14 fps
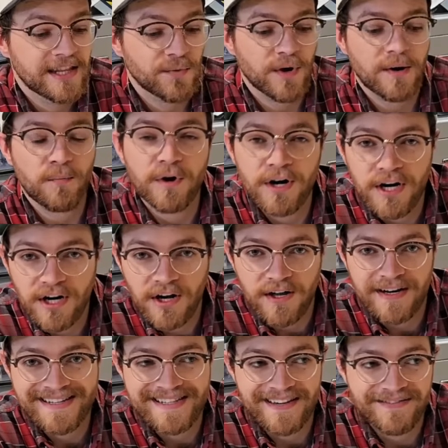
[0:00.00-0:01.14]
that what I'm working on
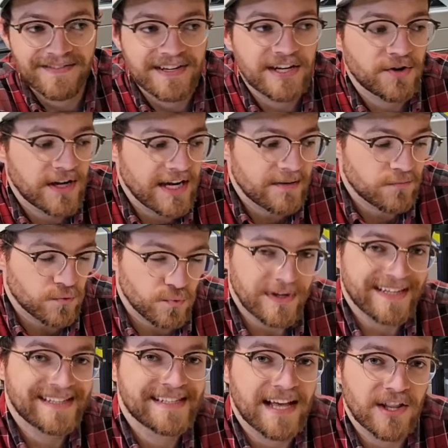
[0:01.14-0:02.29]
is a video game
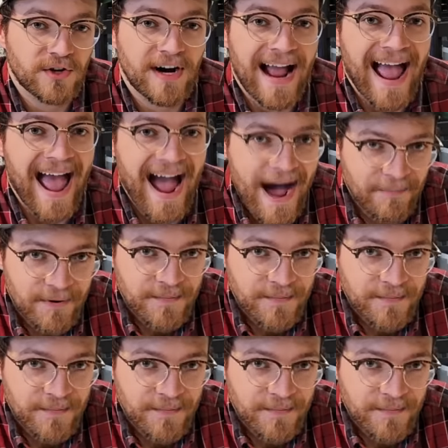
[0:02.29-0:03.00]
reseller app.